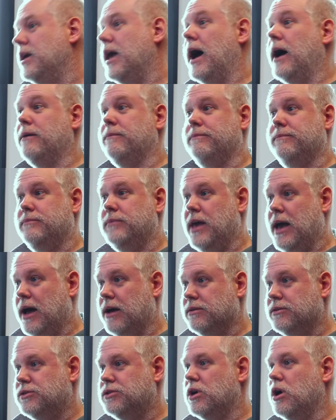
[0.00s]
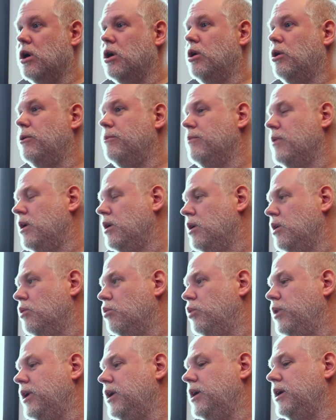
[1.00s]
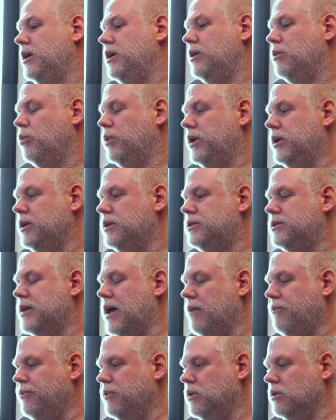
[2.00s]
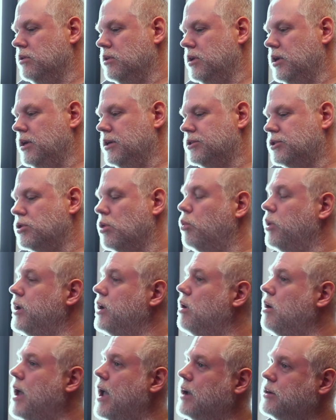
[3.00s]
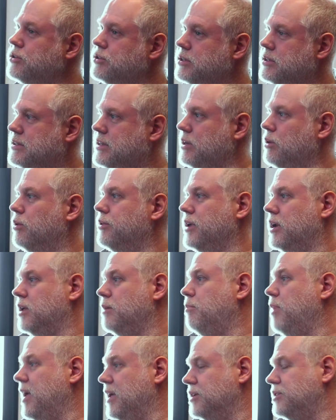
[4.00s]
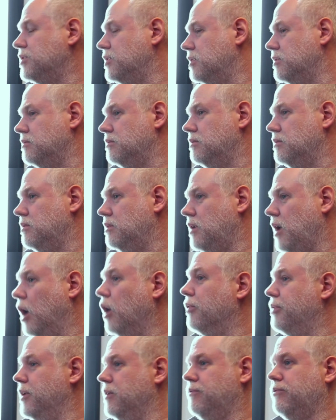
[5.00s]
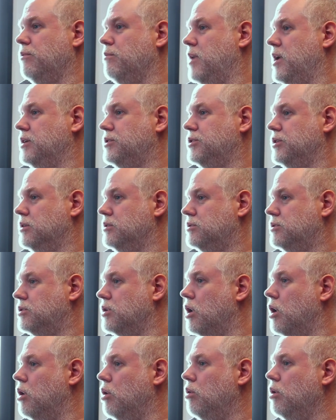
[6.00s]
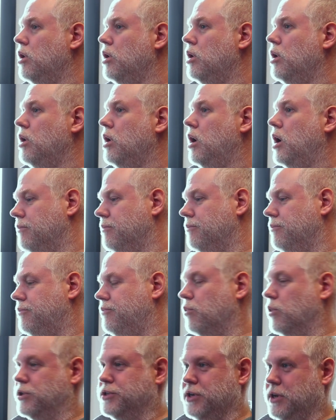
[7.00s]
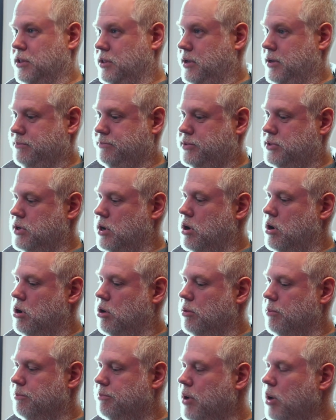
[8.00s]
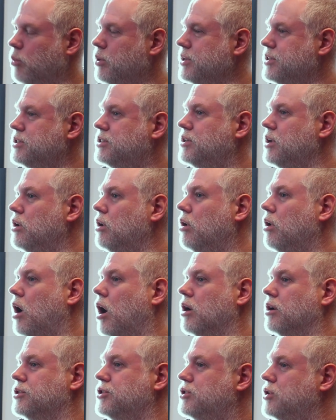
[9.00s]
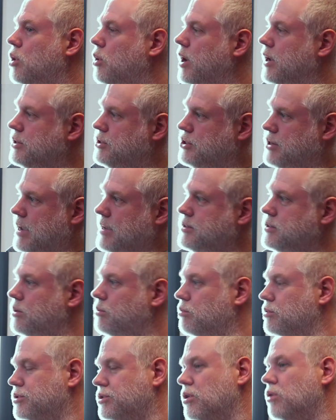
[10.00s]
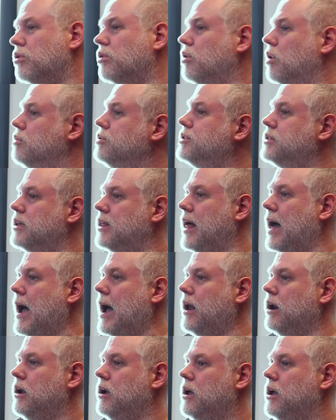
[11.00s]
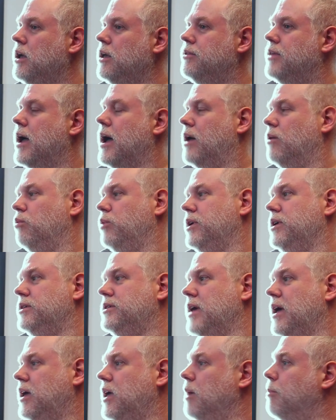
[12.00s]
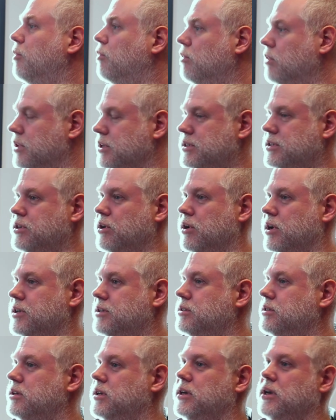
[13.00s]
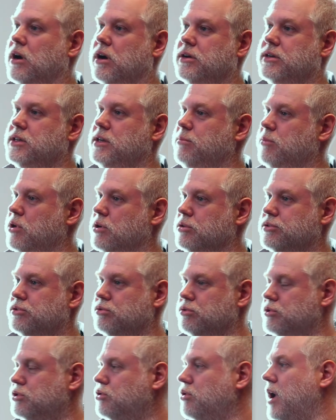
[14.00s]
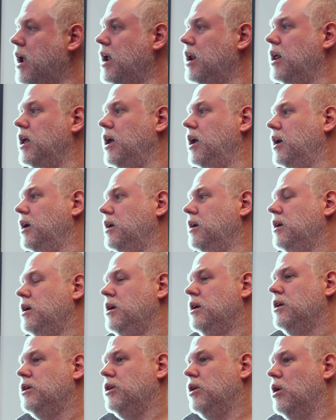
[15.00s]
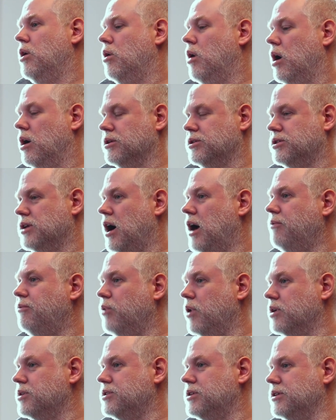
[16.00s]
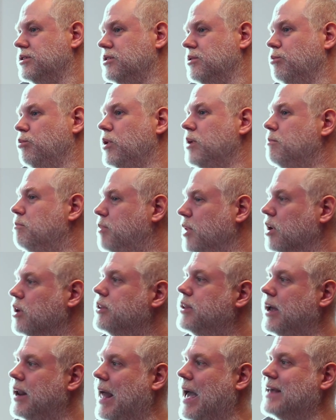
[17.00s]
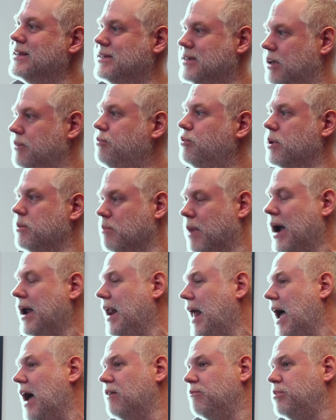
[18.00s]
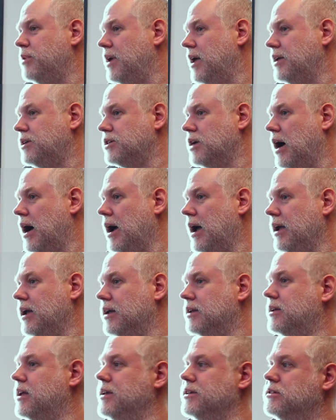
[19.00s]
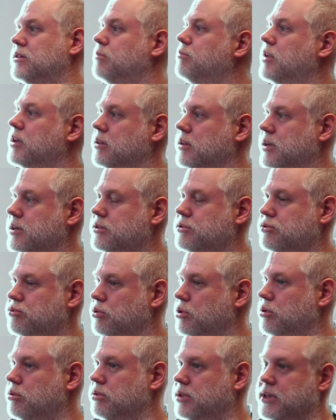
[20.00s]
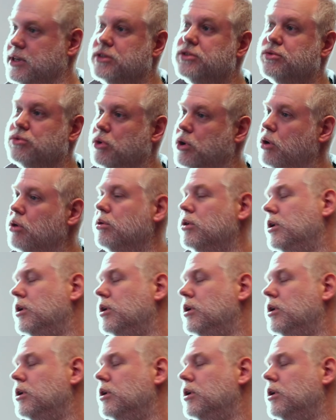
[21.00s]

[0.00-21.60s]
Yeah. So we definitely, so we don't actually deal with any patient health information. So fortunately. So, but we still are so adjacent. We're so close to that we take HIPAA really seriously. Our team goes through training. Our software system, we build it as if we might have PHI in case something leaks through.